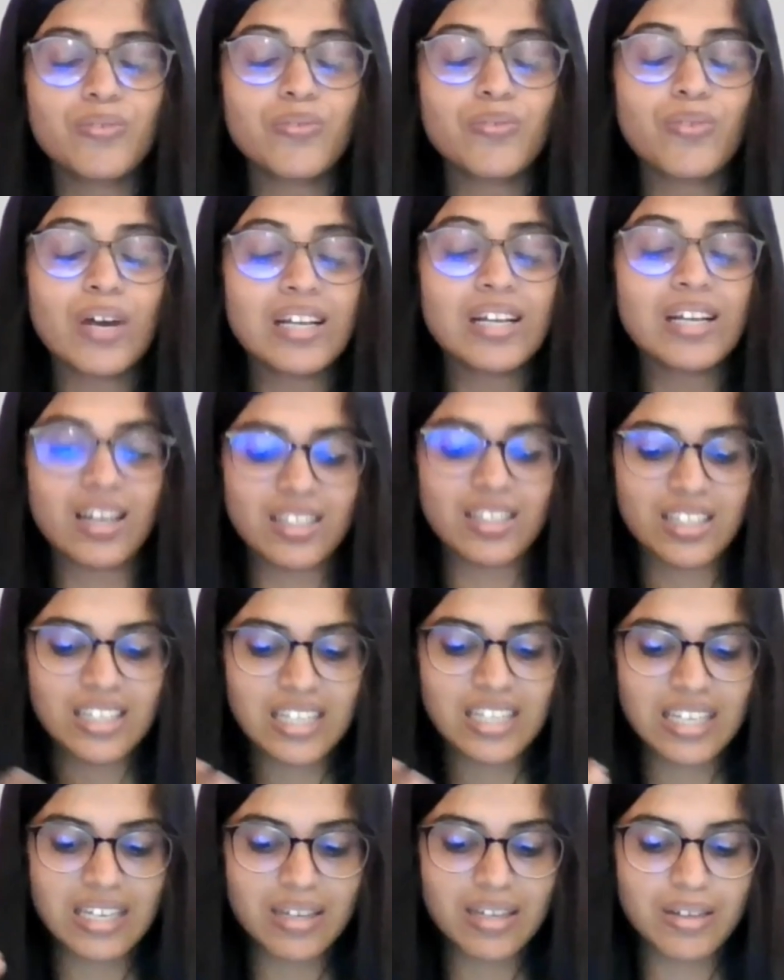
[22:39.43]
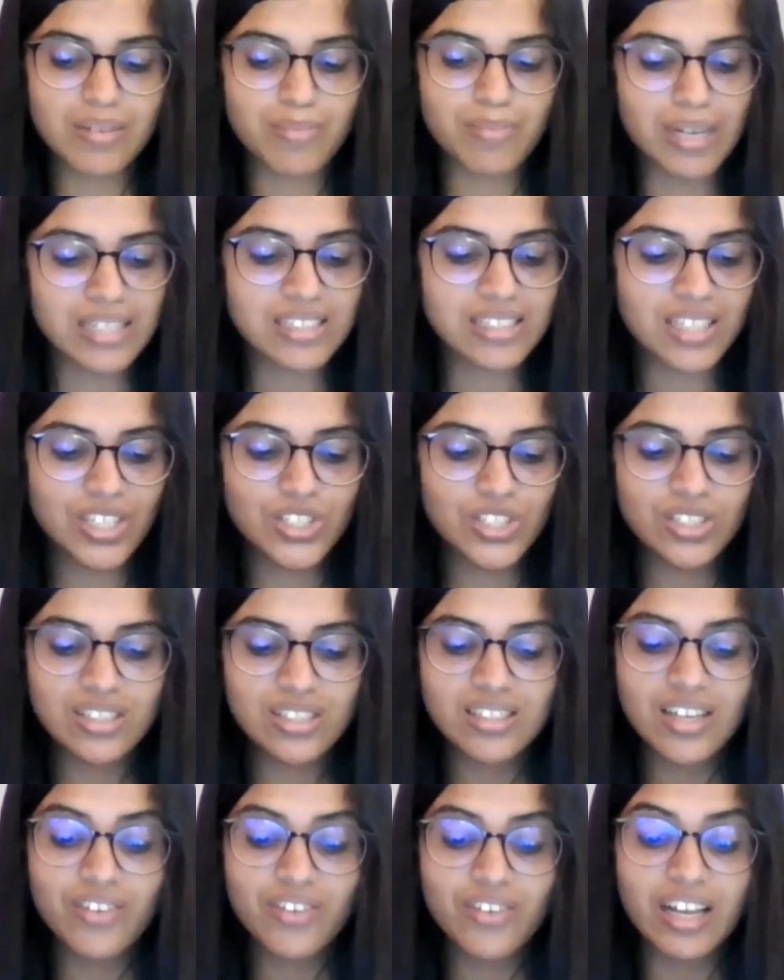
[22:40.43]
What are the key
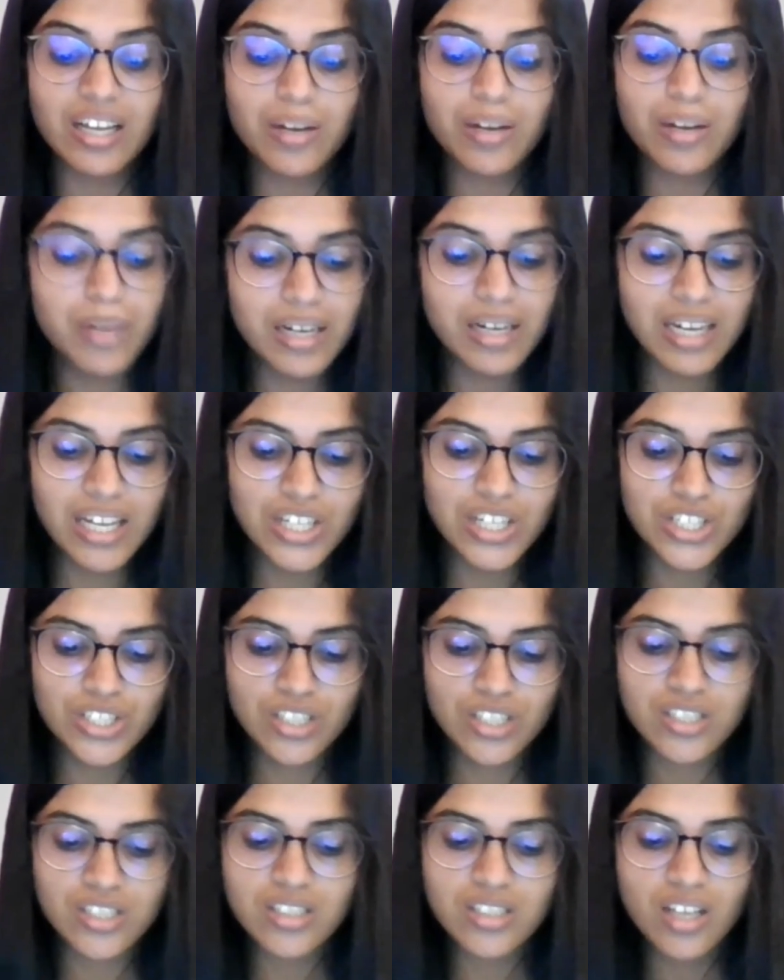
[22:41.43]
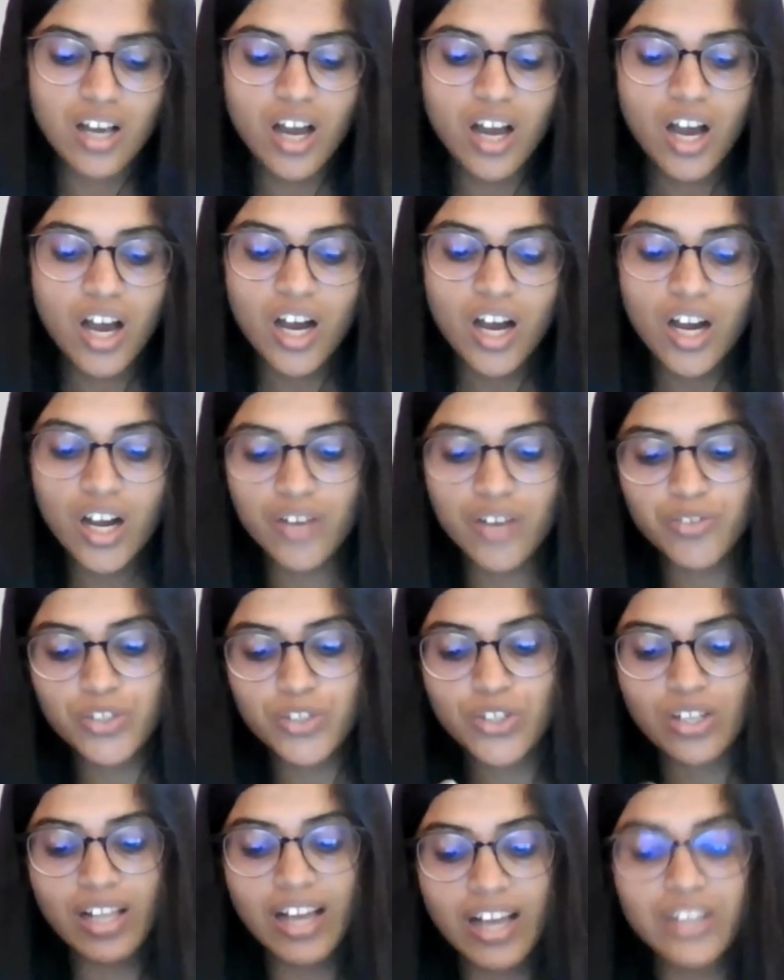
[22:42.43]
messages and recommendations
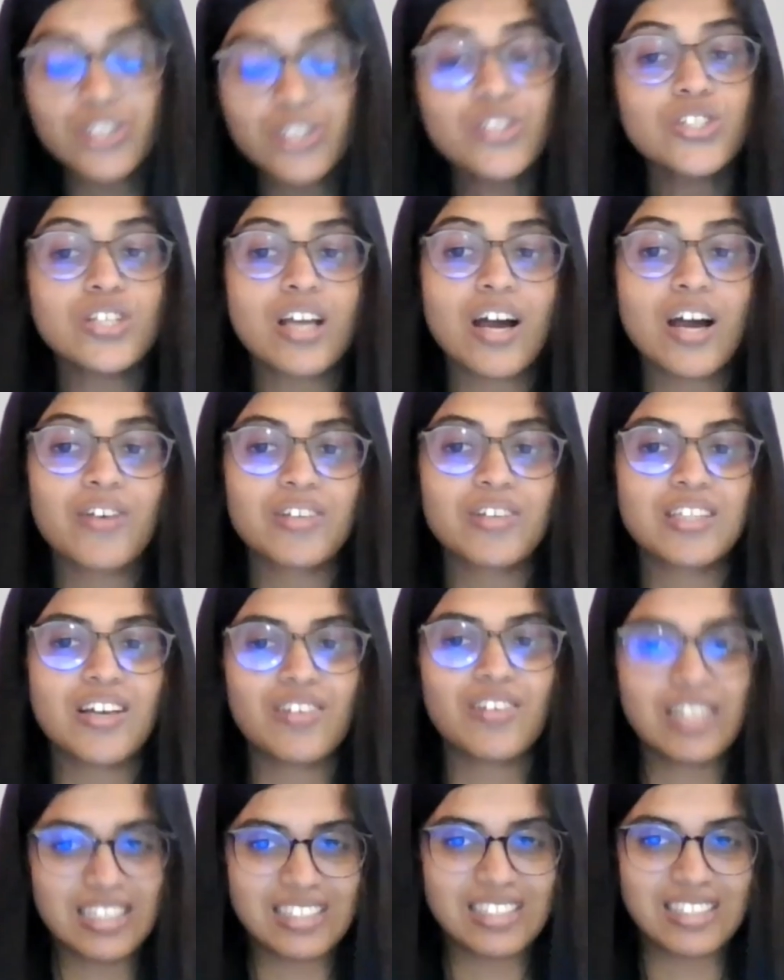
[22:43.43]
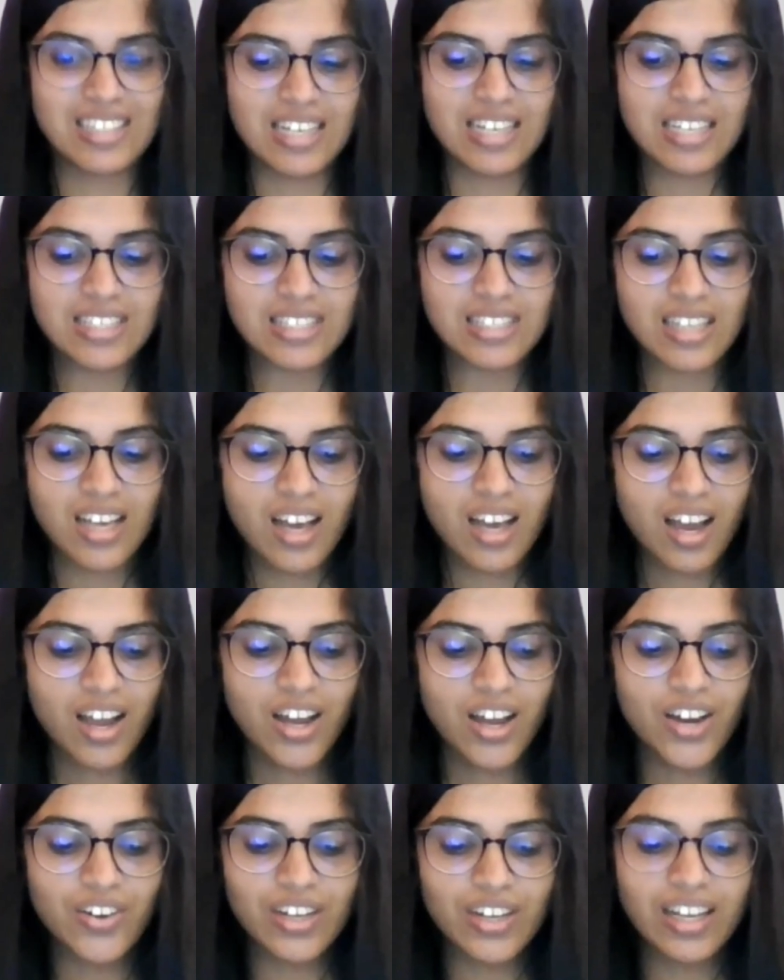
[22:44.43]
would you like to share with our listeners
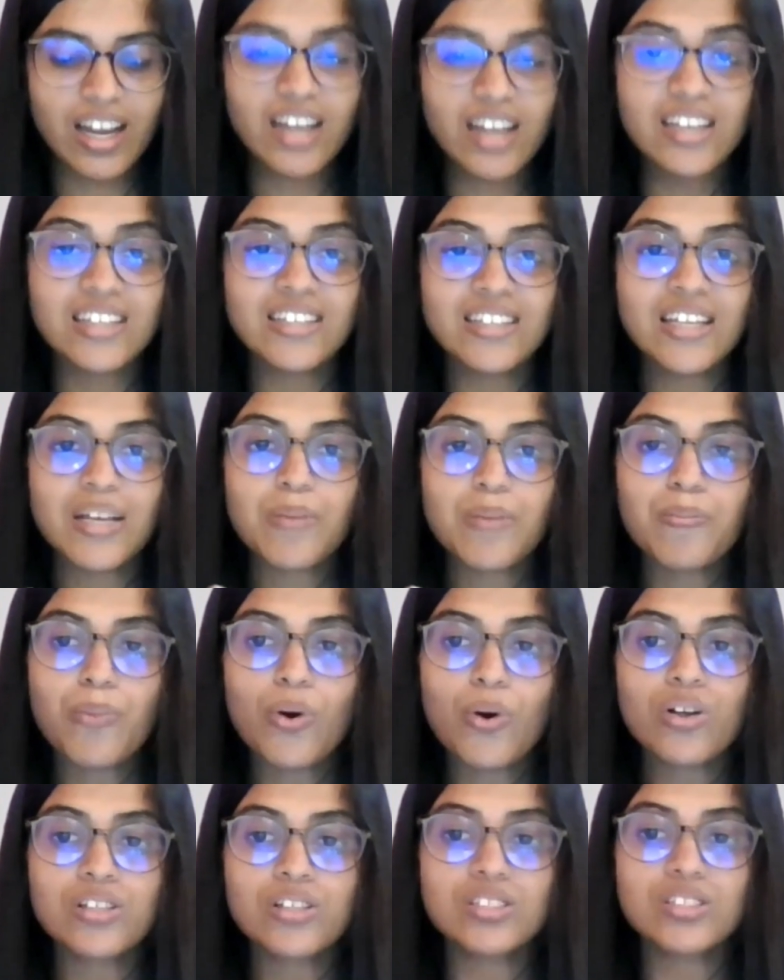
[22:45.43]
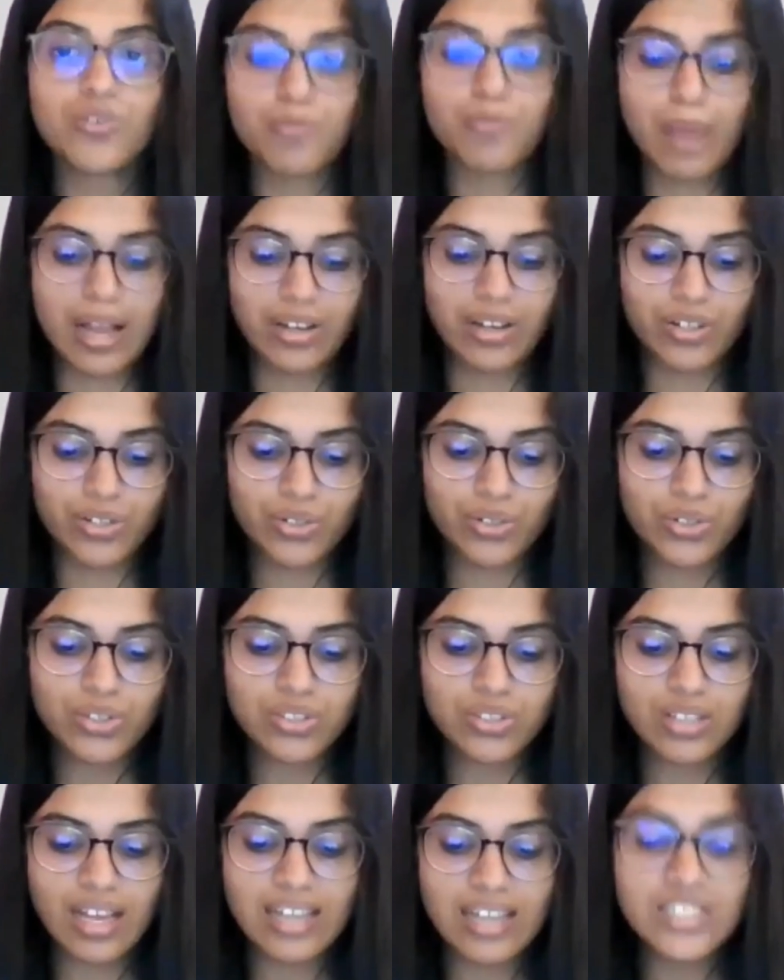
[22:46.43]
regarding the importance of
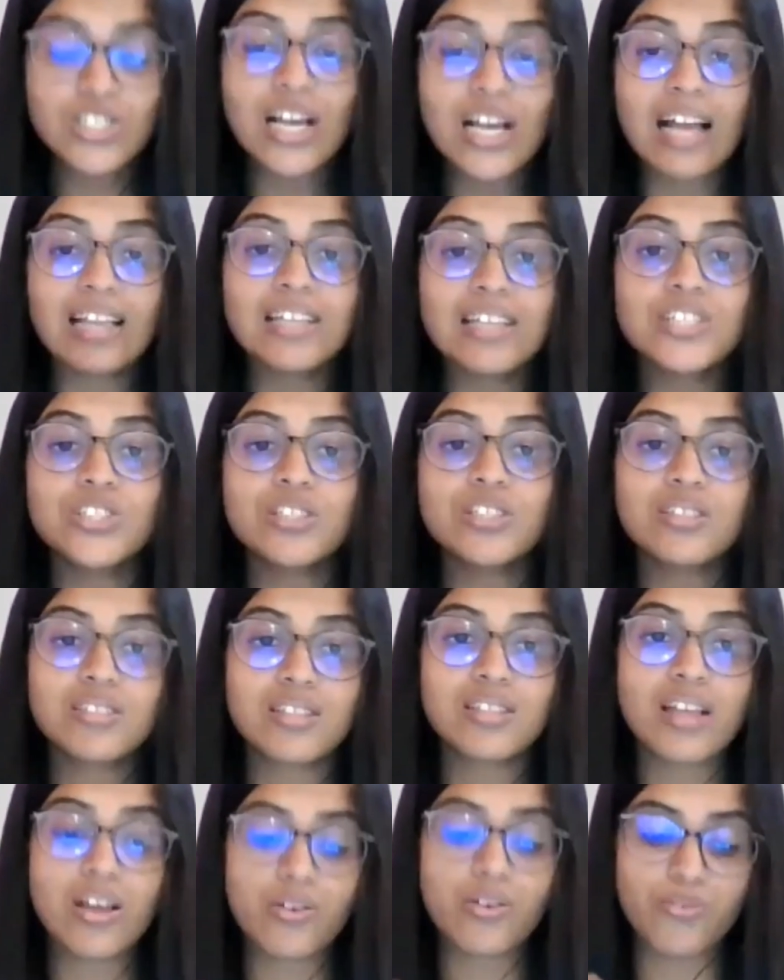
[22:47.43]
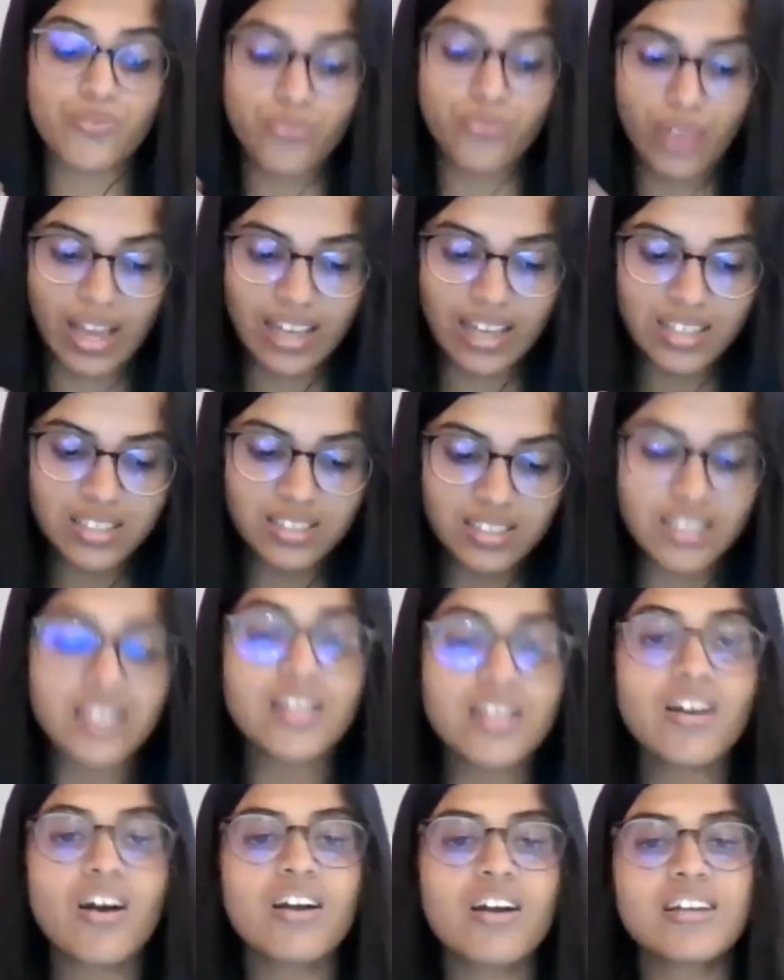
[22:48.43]
mangroves and challenges they face
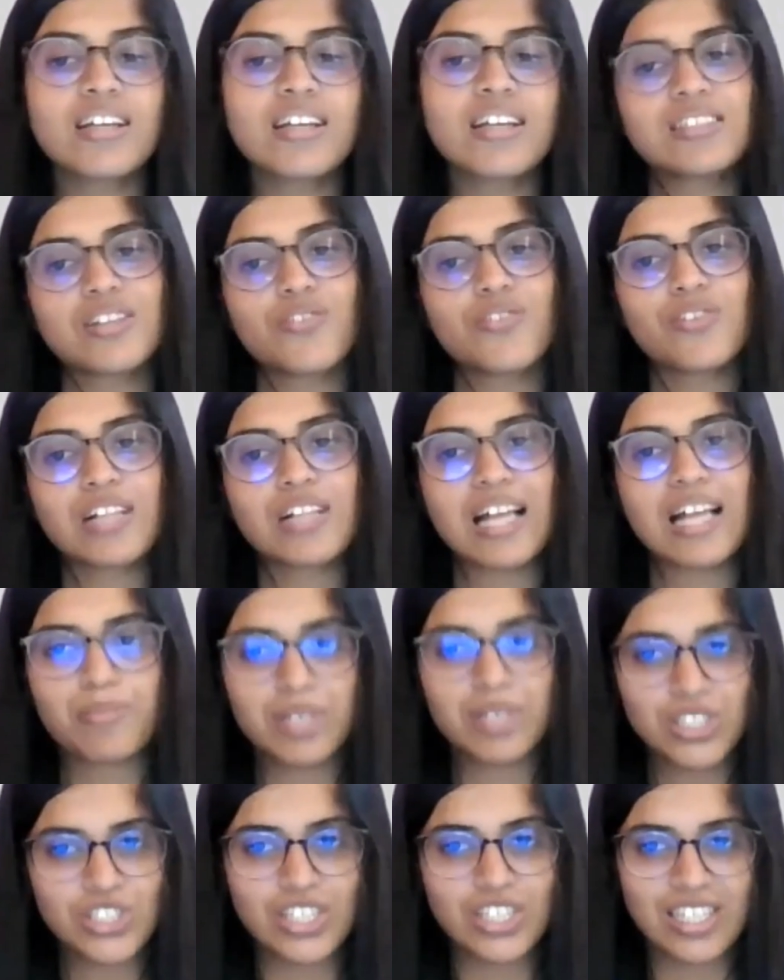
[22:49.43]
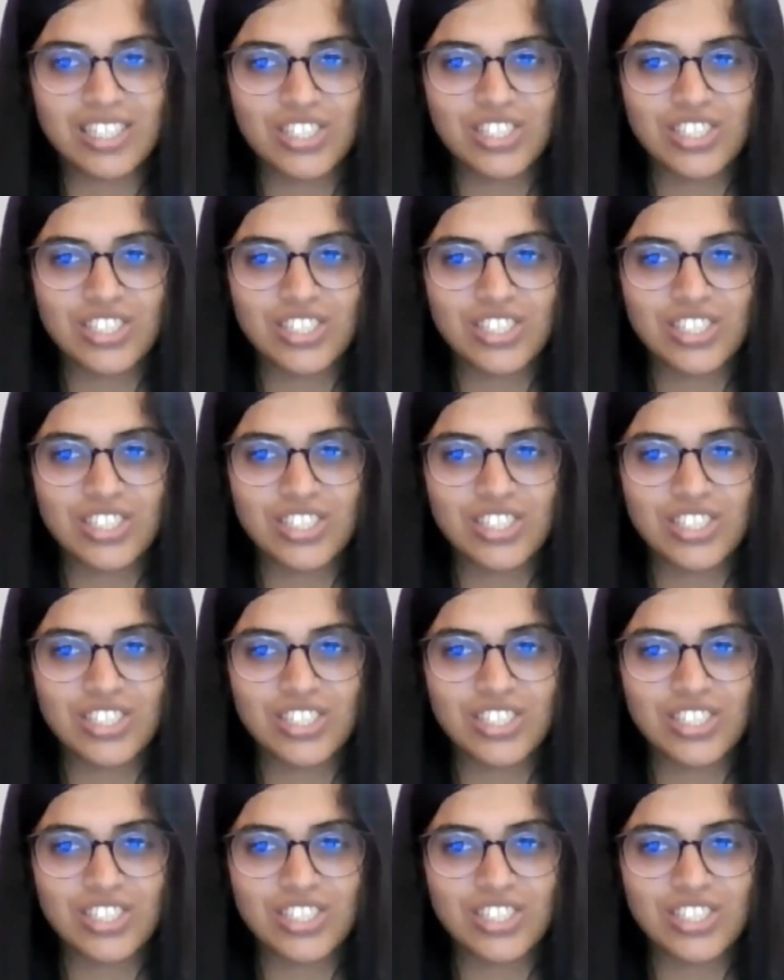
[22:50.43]
in the context of climate change?